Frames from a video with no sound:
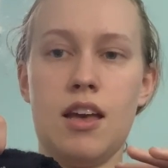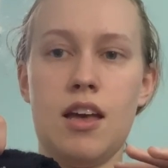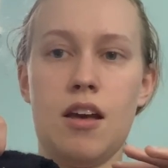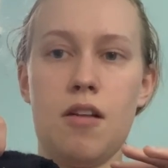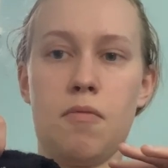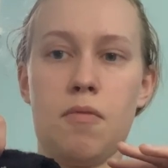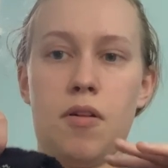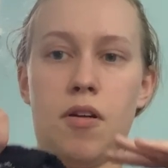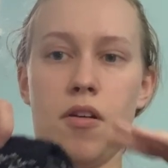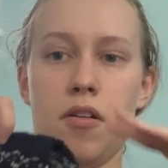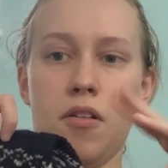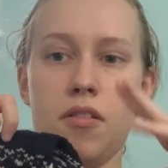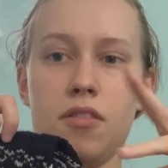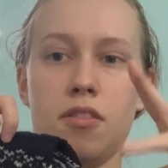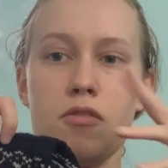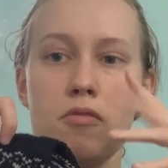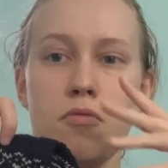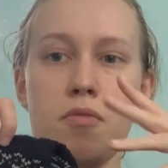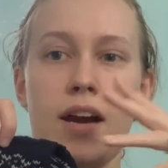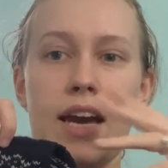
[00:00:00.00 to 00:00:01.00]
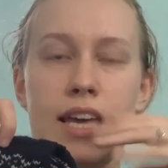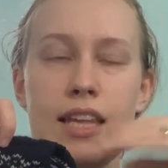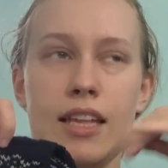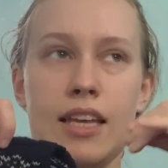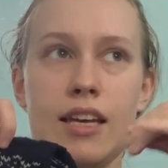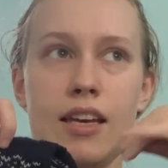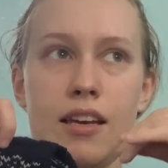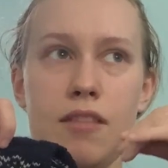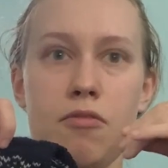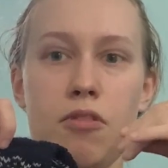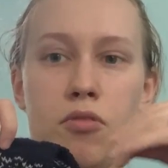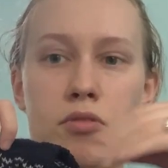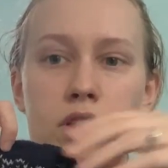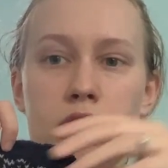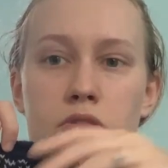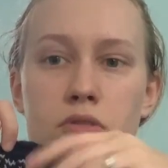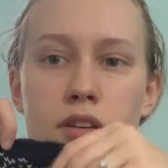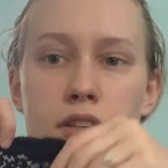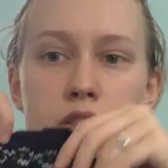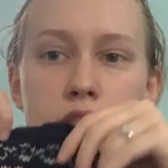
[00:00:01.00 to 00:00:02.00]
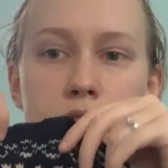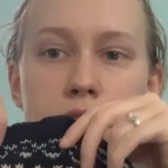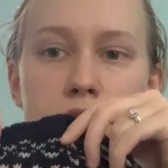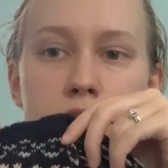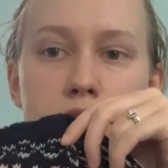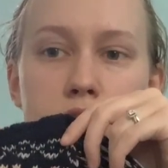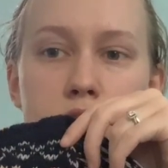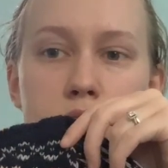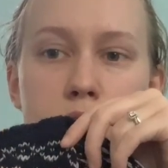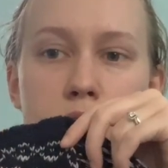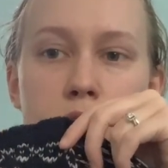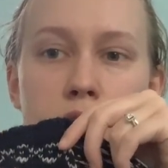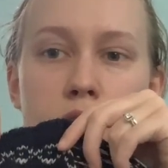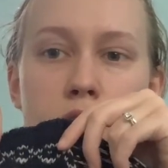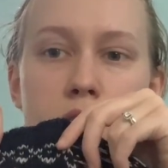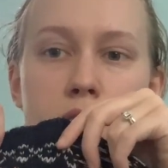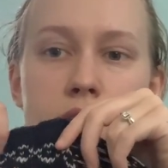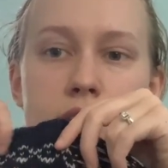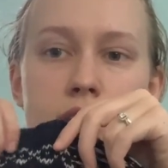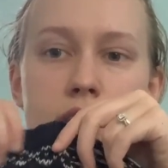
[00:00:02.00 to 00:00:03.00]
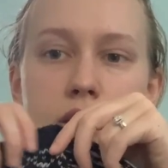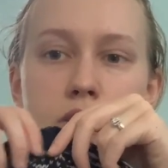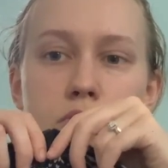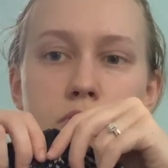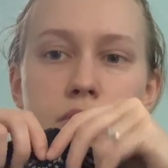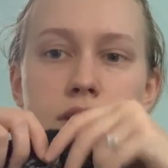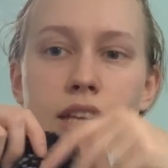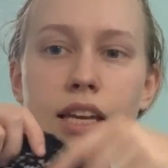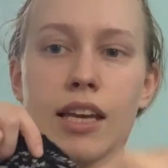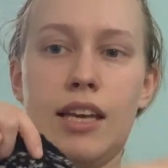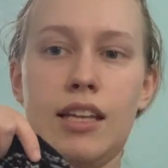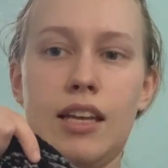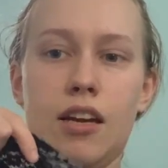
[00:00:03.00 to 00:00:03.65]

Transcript: where the way they wrote the directions for the short row is that you knit